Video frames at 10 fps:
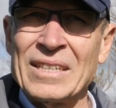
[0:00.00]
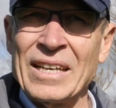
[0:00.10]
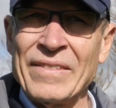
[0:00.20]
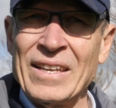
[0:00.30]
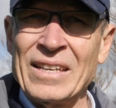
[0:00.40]

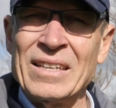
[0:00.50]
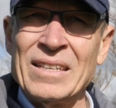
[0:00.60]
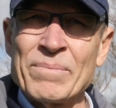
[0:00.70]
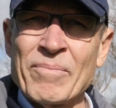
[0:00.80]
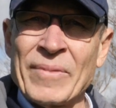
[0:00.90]

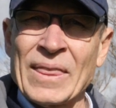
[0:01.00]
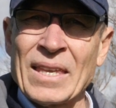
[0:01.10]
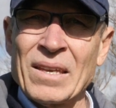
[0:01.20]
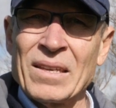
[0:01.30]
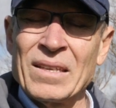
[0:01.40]

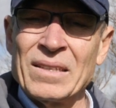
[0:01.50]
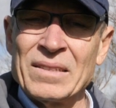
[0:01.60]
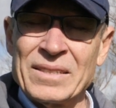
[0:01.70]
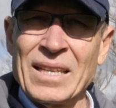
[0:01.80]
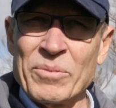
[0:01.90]

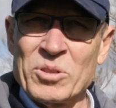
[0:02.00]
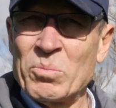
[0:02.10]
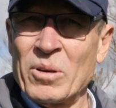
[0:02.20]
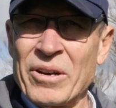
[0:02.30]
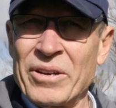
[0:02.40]
And so that was a
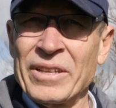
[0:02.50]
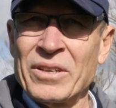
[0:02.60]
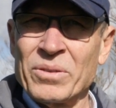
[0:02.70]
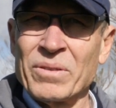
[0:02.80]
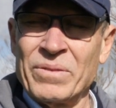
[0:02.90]
priority, and
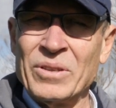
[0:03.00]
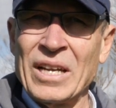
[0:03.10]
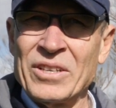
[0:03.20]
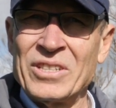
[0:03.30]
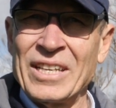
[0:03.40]
that took a few
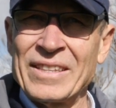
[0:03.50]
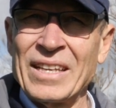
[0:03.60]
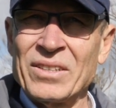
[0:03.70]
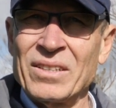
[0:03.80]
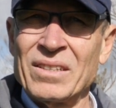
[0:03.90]
days to get
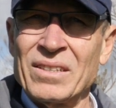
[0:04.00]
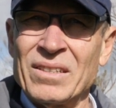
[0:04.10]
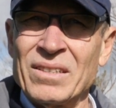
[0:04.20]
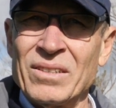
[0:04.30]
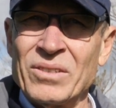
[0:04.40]
that
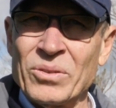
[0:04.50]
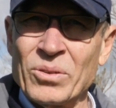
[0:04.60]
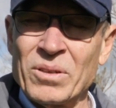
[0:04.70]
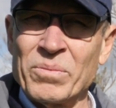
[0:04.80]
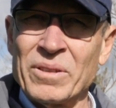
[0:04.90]

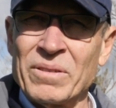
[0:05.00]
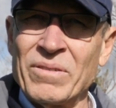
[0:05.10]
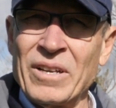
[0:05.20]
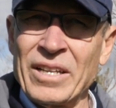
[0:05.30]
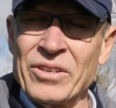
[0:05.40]
sorted with
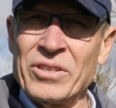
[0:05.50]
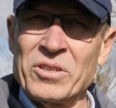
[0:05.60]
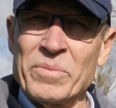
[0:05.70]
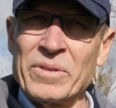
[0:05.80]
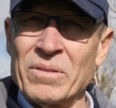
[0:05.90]
finding
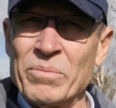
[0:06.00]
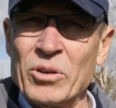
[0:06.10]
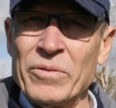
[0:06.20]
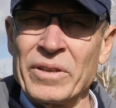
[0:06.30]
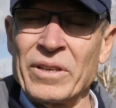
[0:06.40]
agistment and
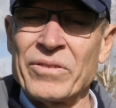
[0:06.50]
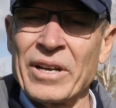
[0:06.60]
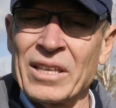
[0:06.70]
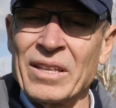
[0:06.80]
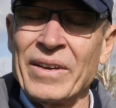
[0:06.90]
moving and
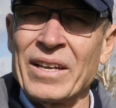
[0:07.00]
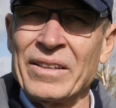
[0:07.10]
trucking them out.